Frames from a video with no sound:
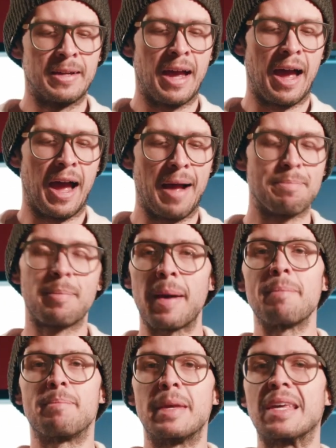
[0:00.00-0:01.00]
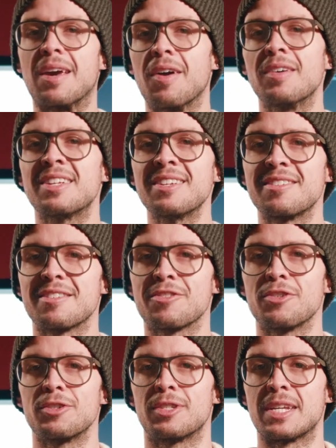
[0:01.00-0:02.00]
But because it's
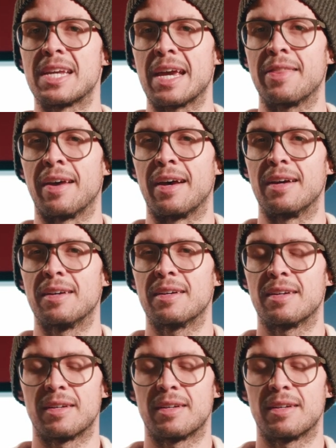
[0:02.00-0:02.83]
screwed together,